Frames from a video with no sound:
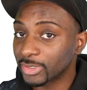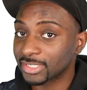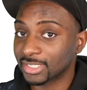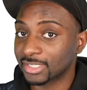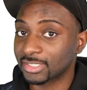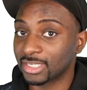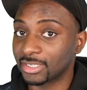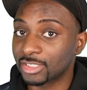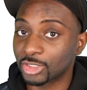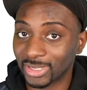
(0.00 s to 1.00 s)

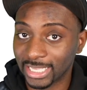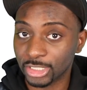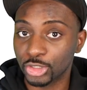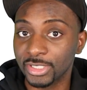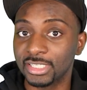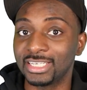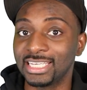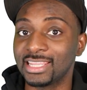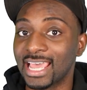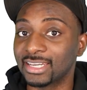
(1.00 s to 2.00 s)
resistance to
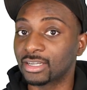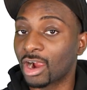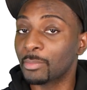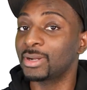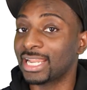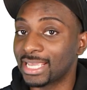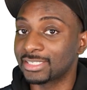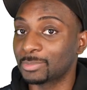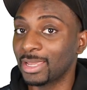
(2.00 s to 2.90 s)
electricity than carbonized